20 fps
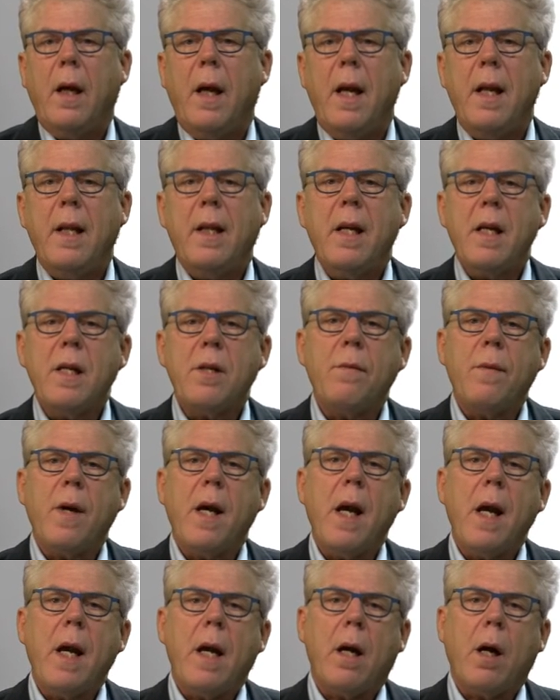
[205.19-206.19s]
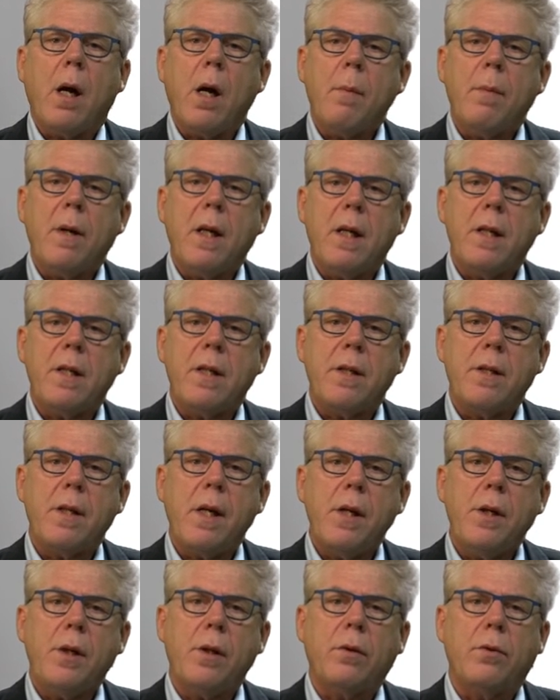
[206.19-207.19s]
In this way, carbon is
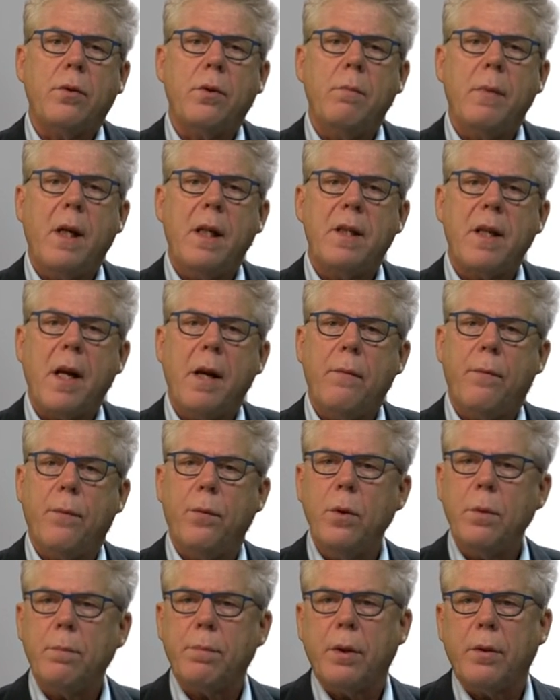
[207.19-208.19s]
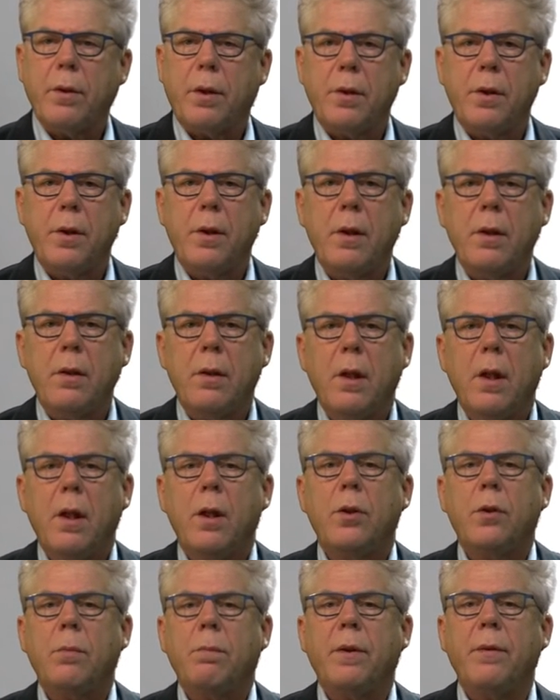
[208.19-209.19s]
essential to maintain food production,
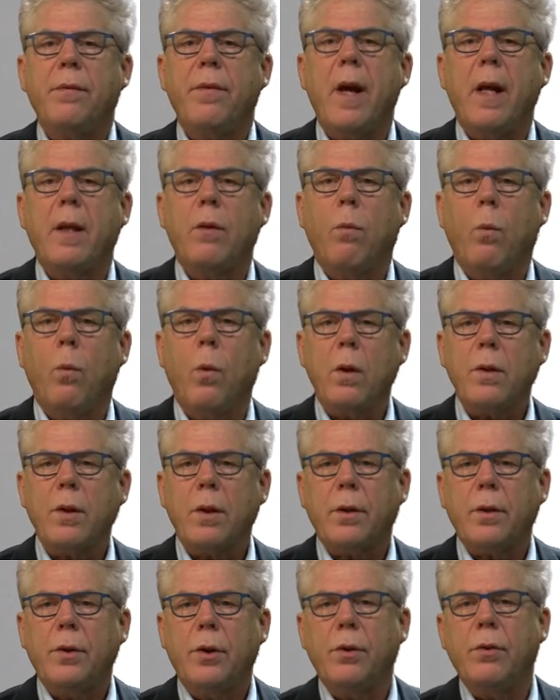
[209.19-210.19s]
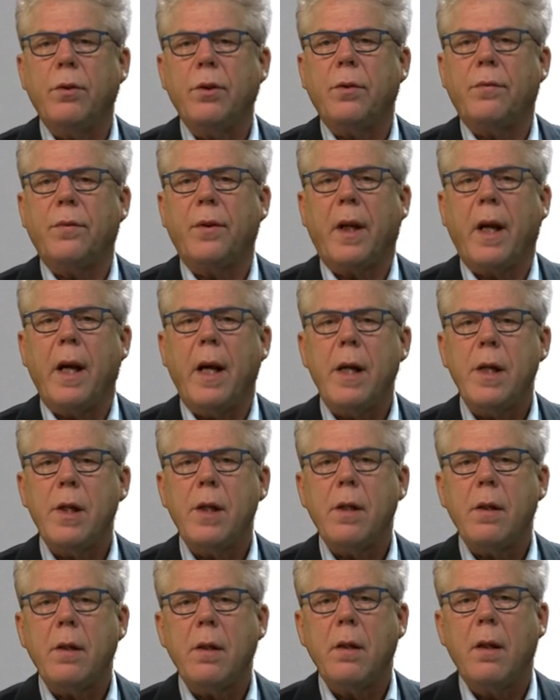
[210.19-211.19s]
to prevent water
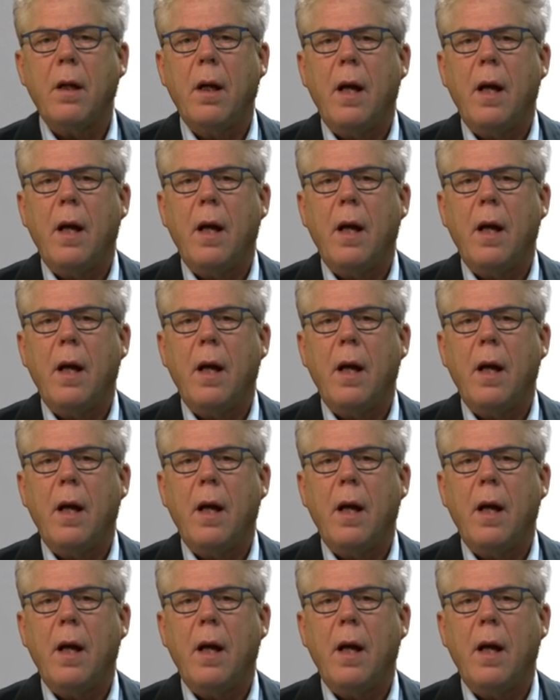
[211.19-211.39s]
eutrophication,